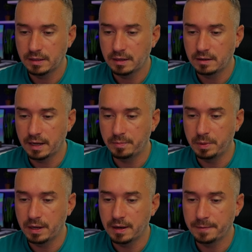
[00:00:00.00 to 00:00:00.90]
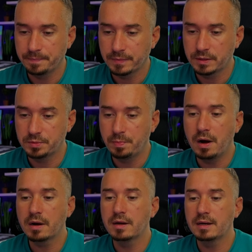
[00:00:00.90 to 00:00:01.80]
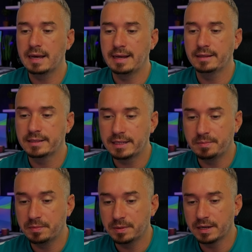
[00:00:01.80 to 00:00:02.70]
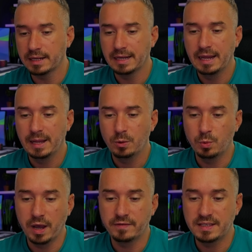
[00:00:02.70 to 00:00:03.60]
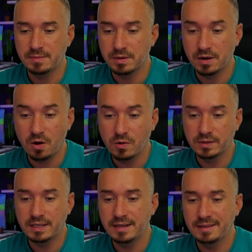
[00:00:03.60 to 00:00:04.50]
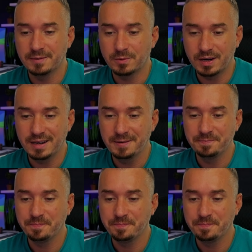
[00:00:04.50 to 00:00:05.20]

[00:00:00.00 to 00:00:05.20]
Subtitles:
like bigger. Sparkle and the Sleepy Bunny. We have table of content, right?